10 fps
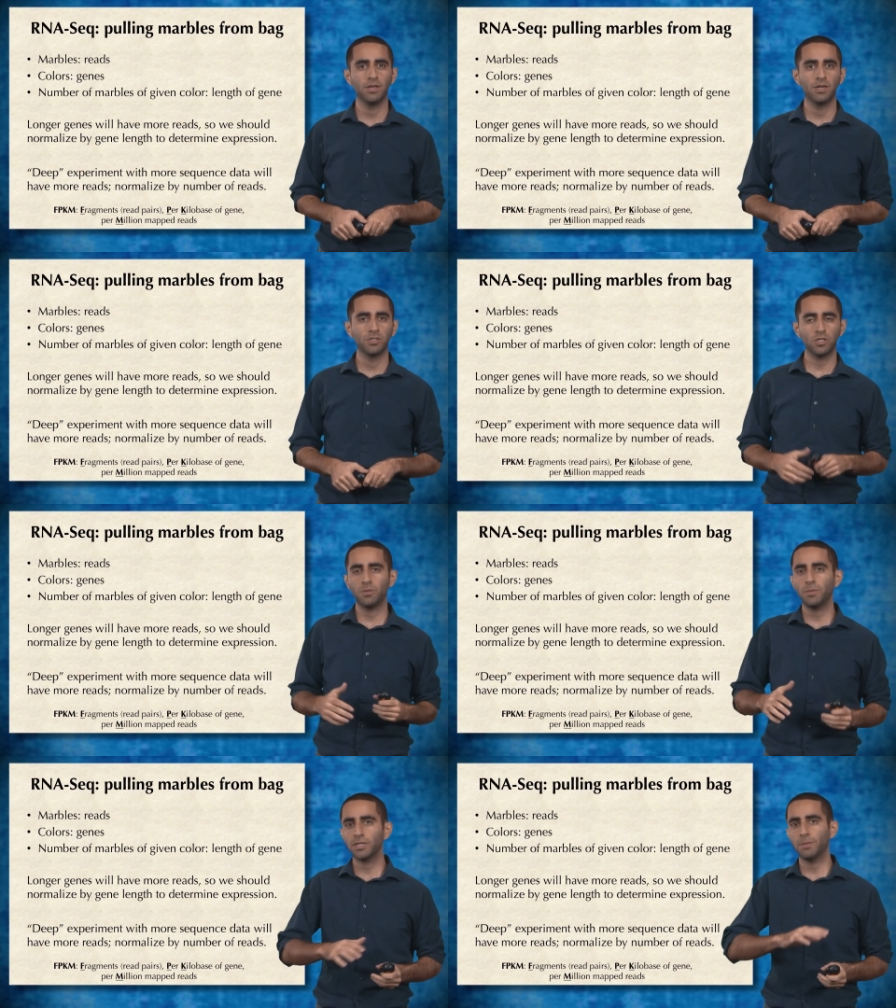So to be
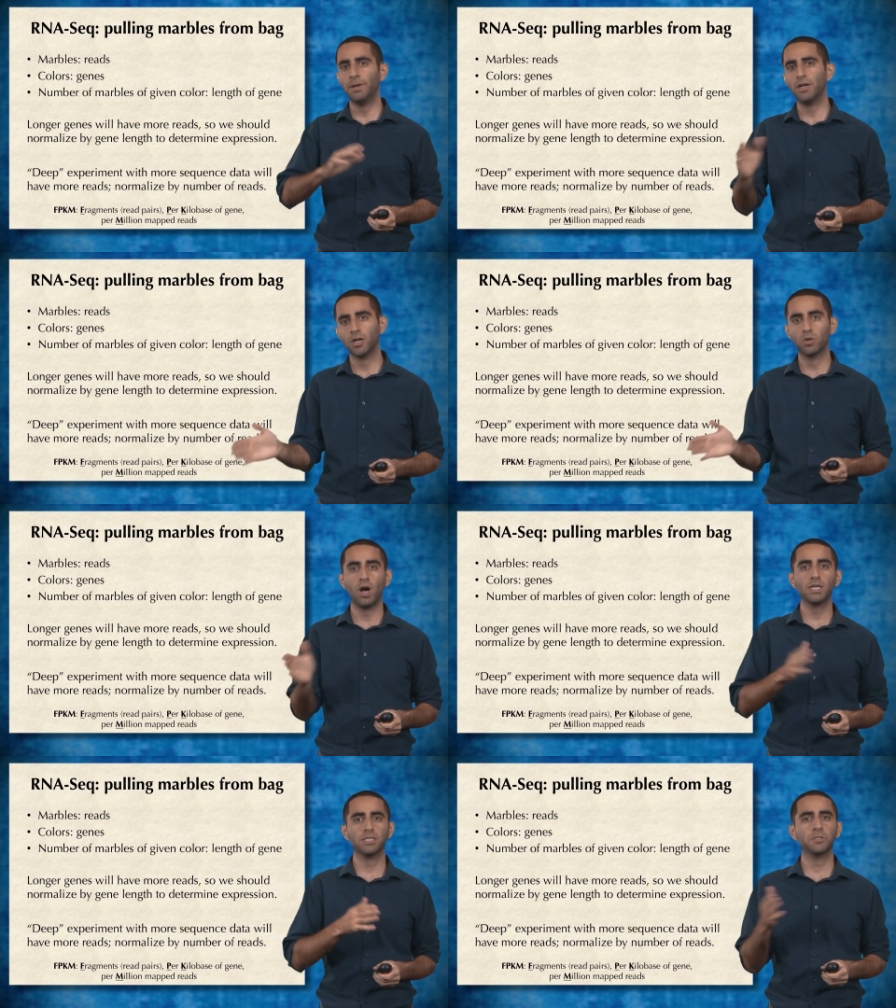able to compare
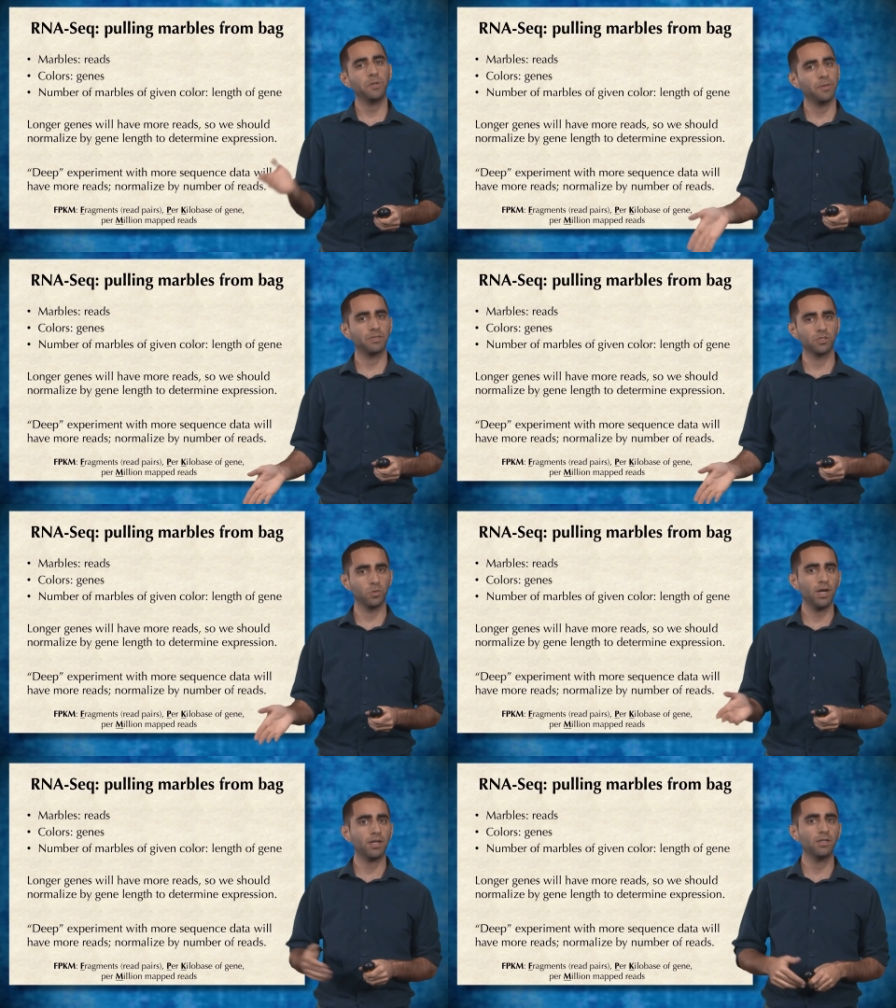across experiments as
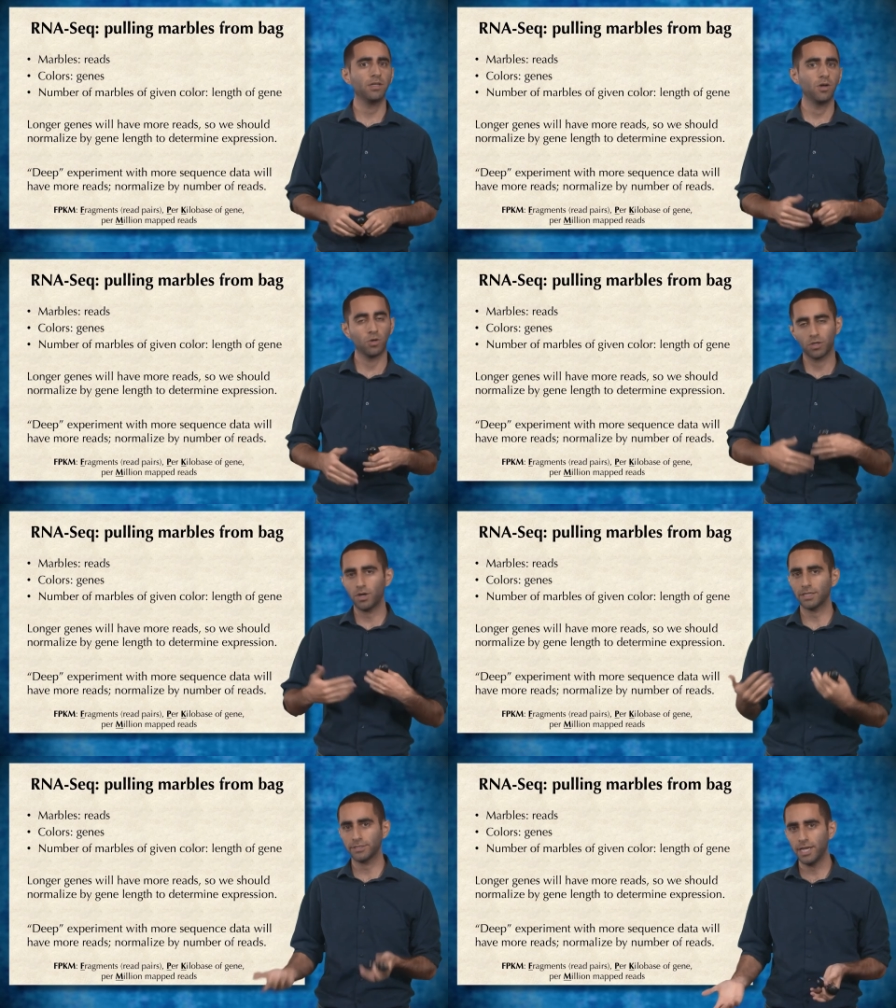well, or
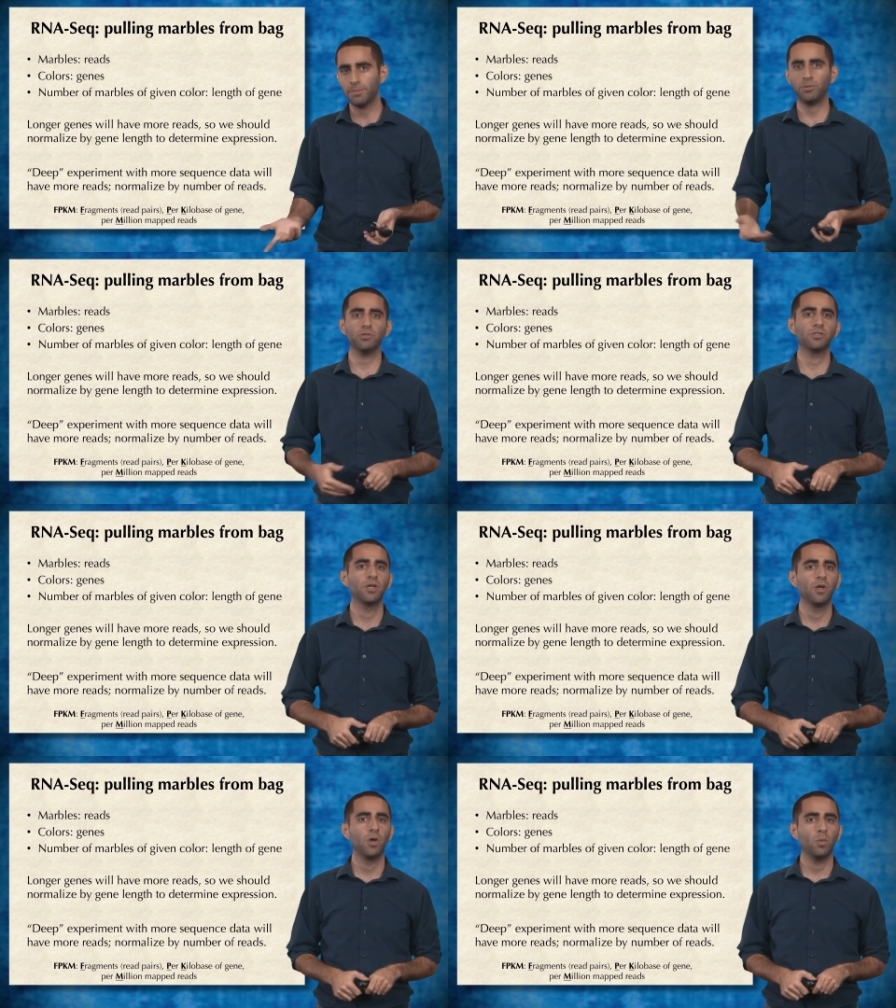across samples,
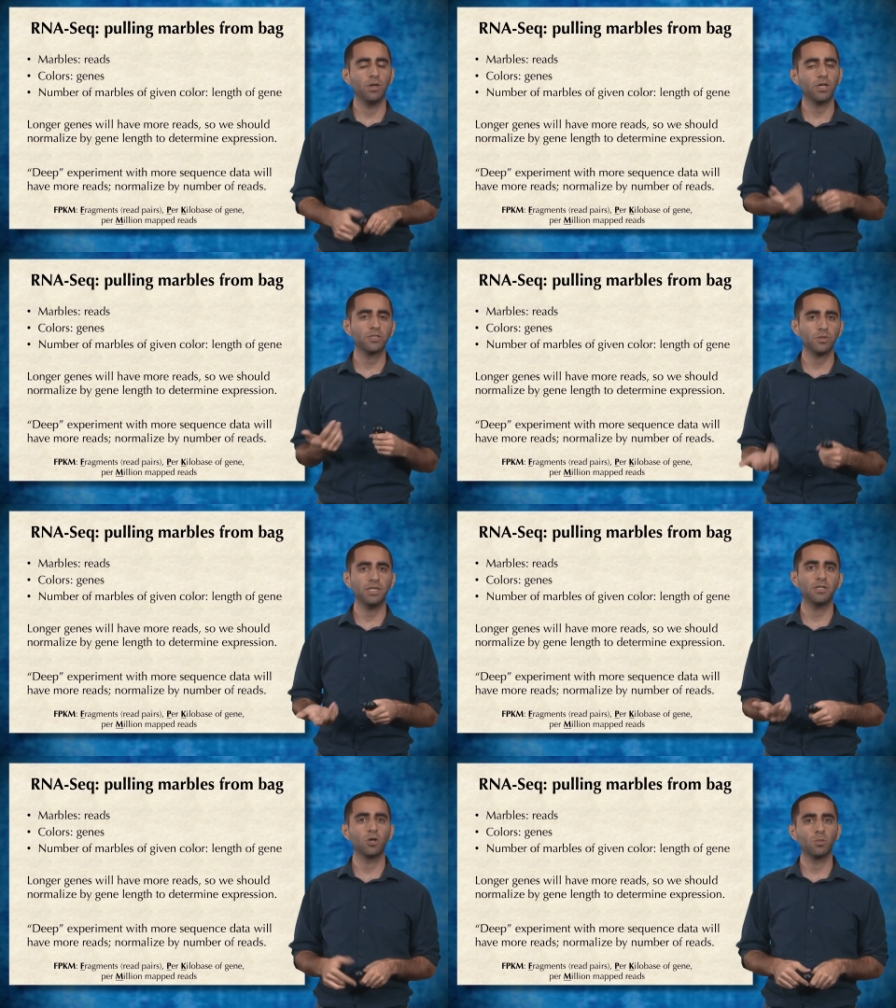we also need
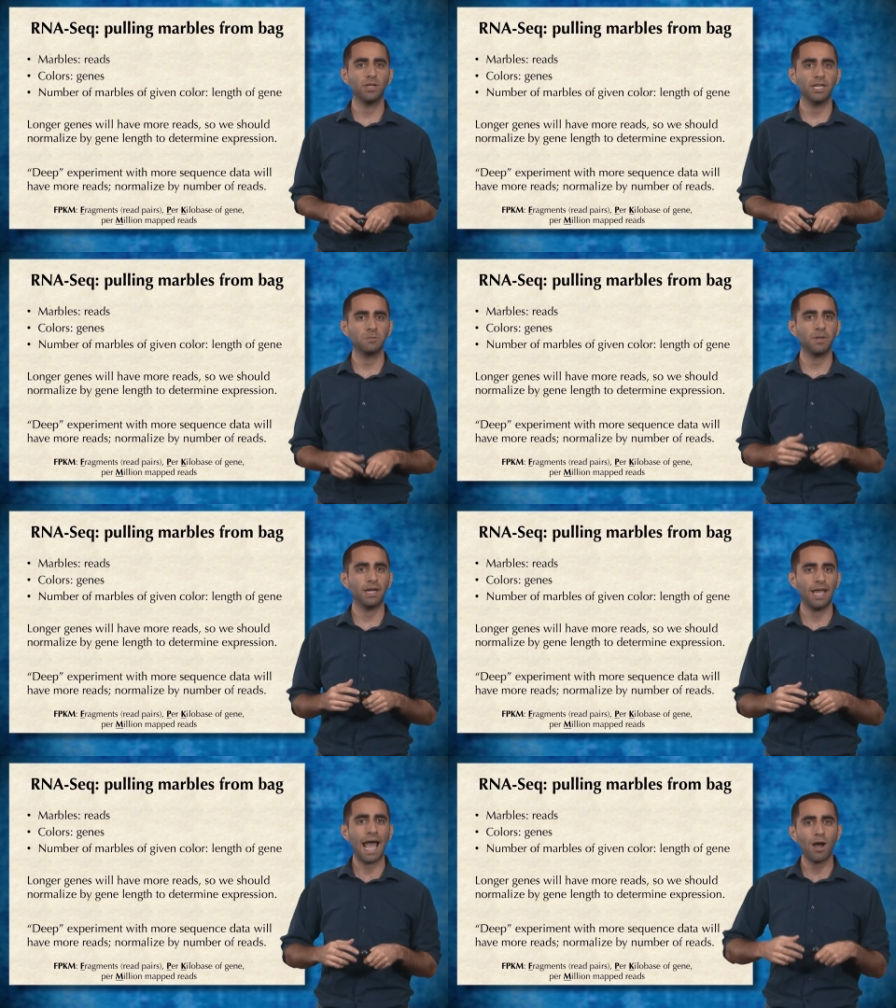to normalize by
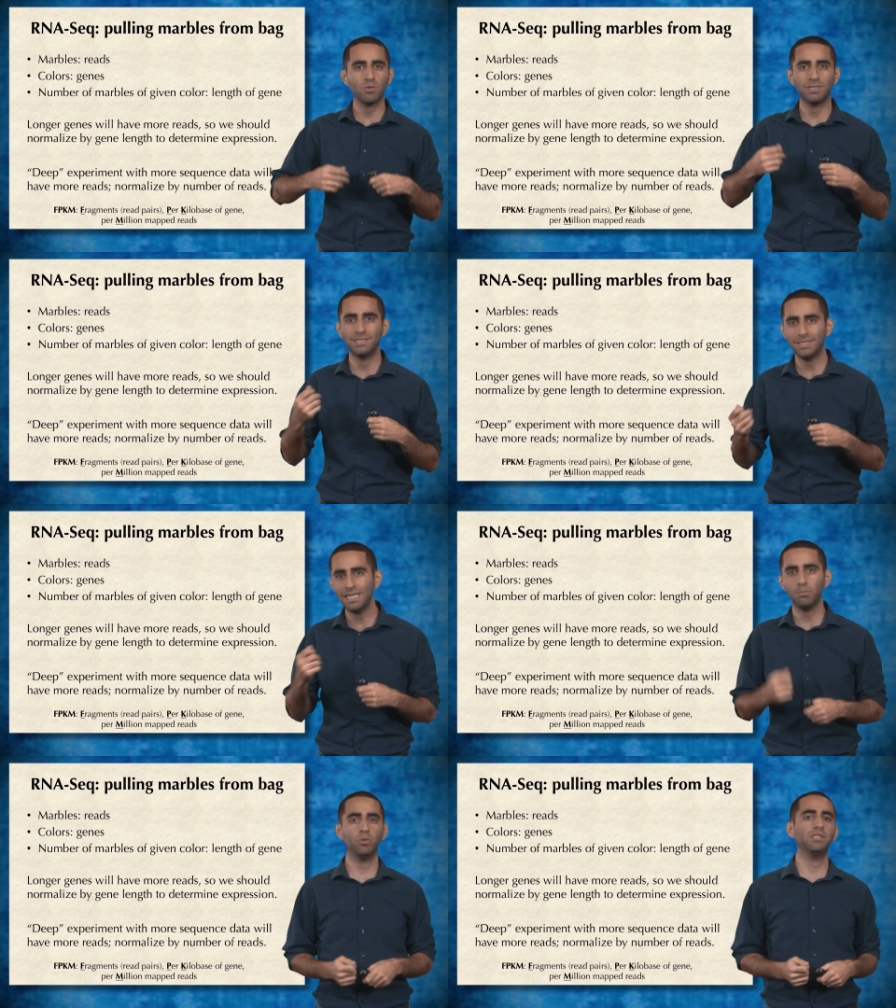how
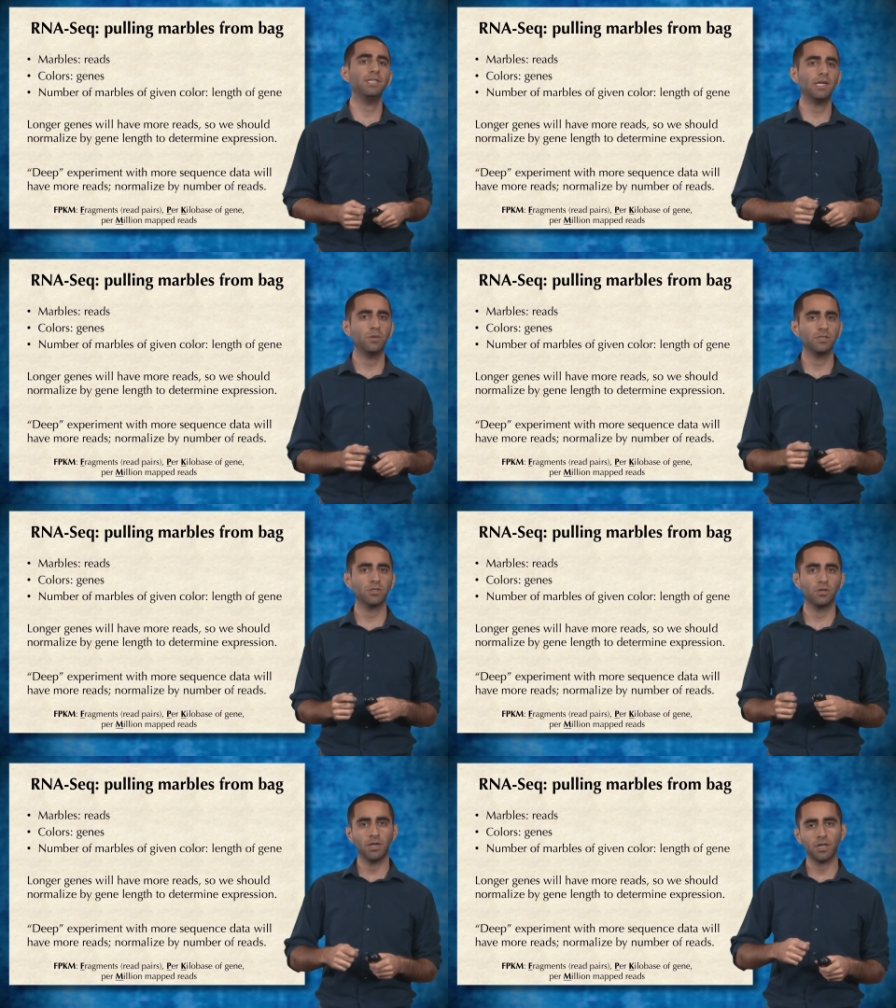deep we sequenced,
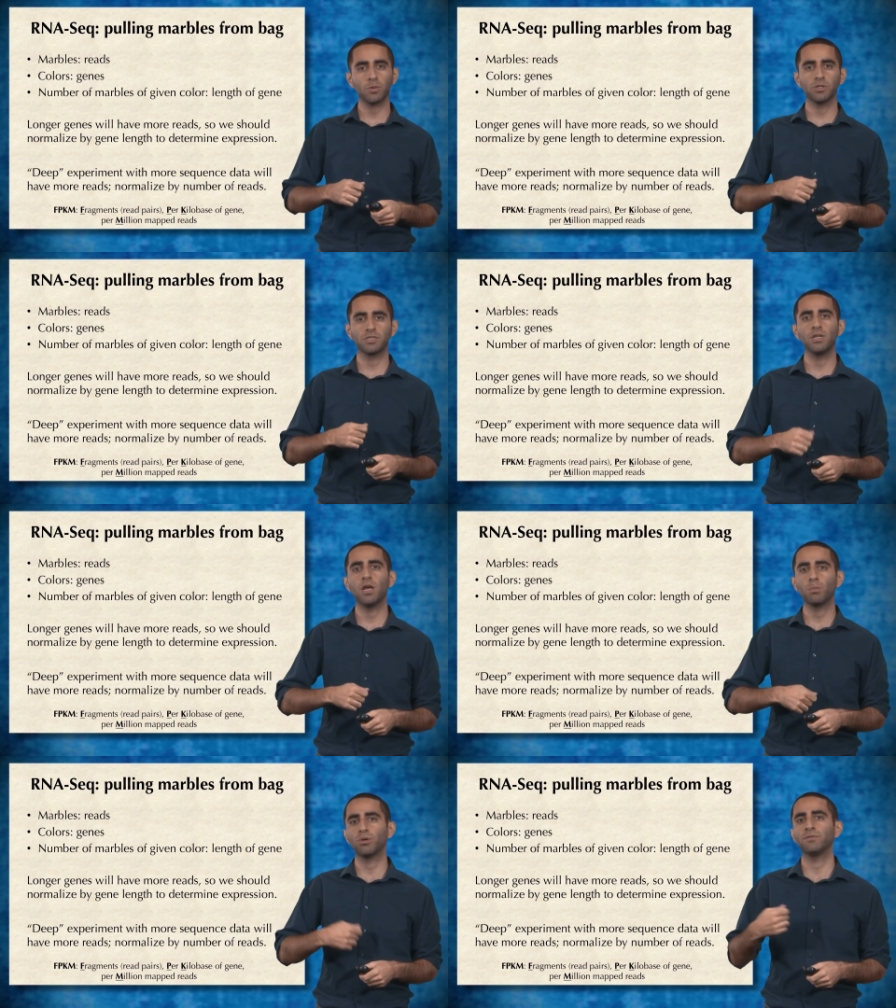or in other words, the
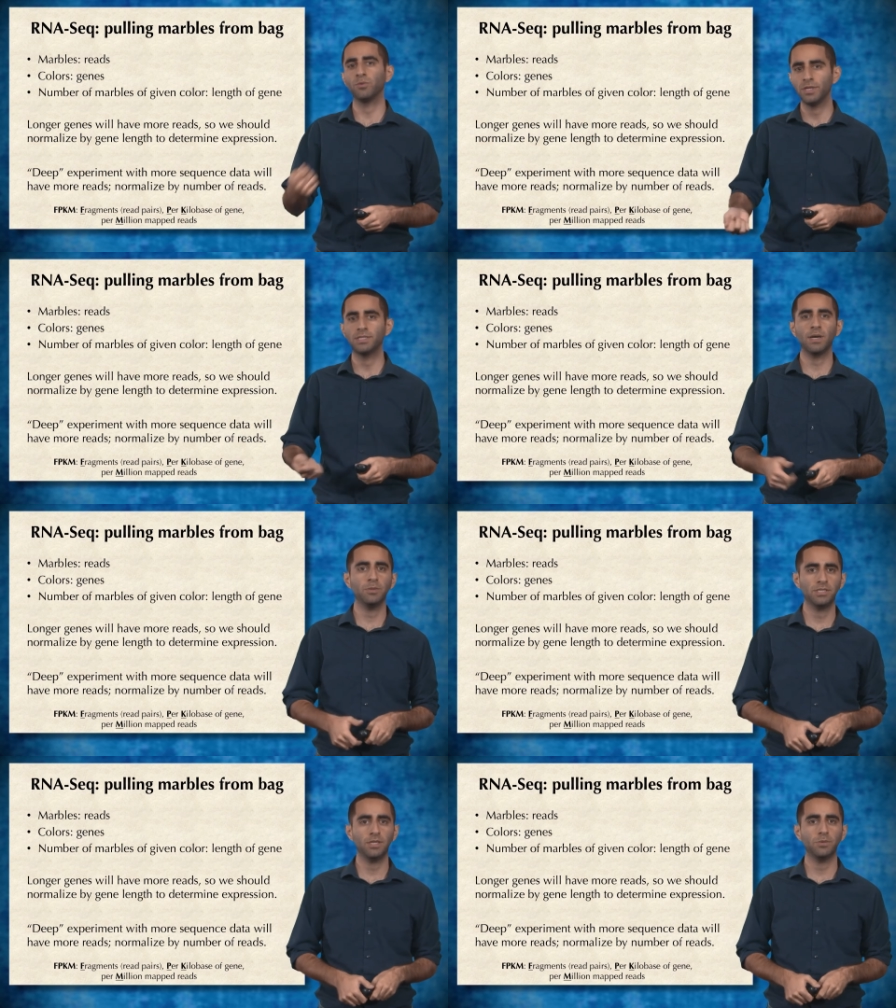number of reads that we
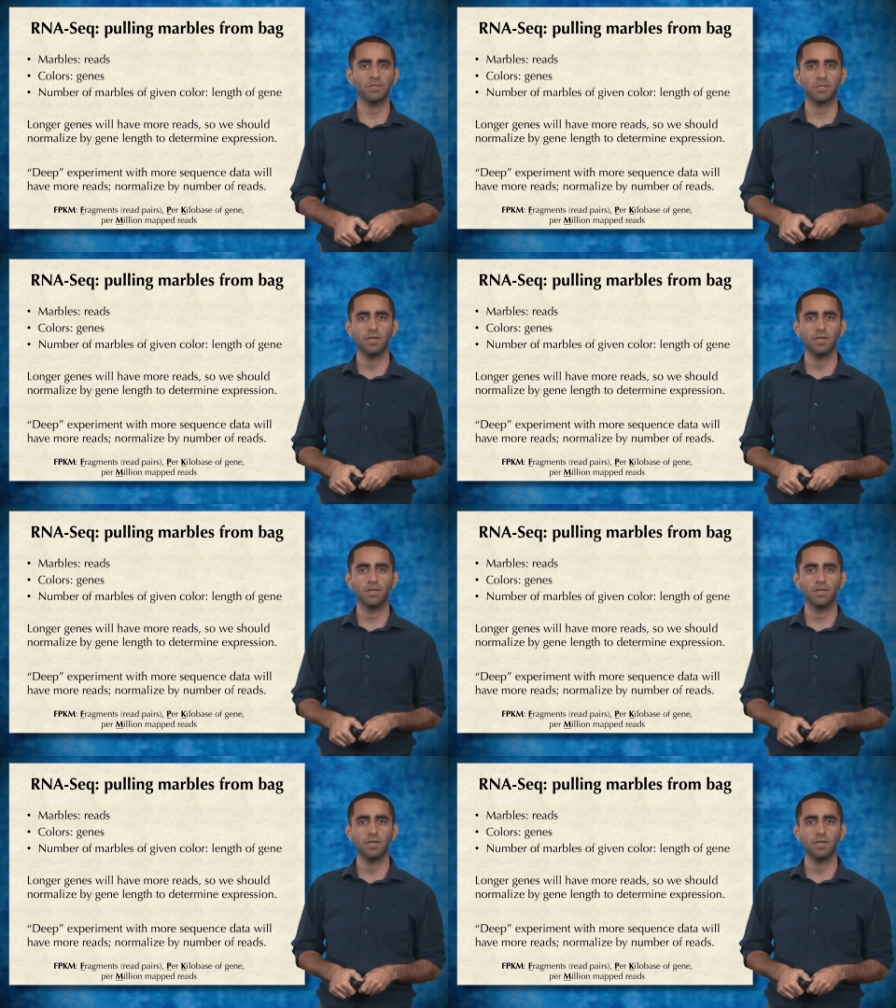sequenced.